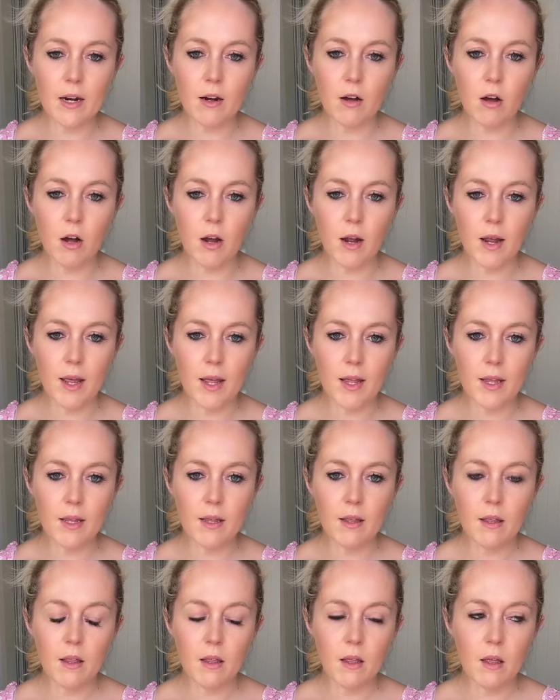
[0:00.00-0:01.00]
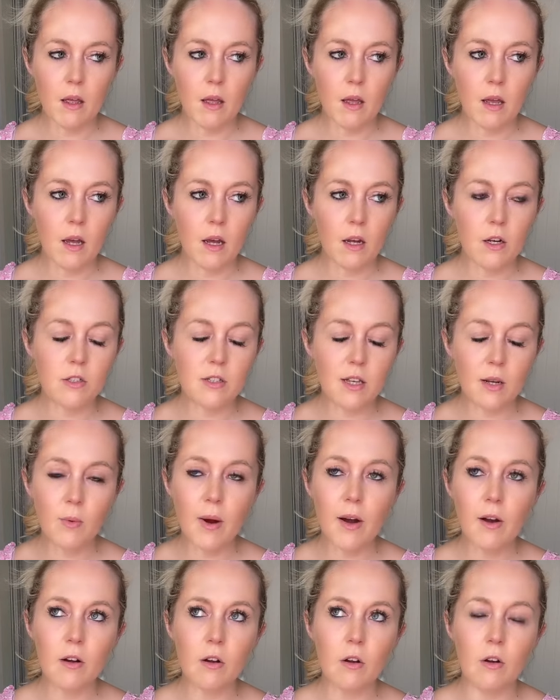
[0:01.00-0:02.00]
because I
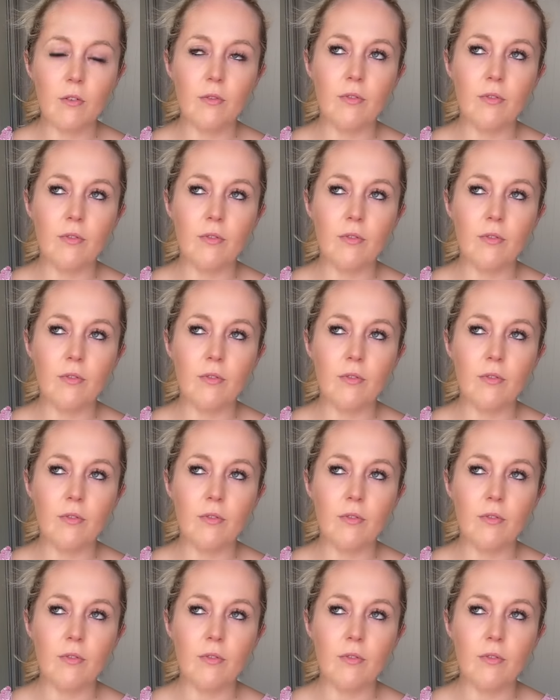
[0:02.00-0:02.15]
wear a lot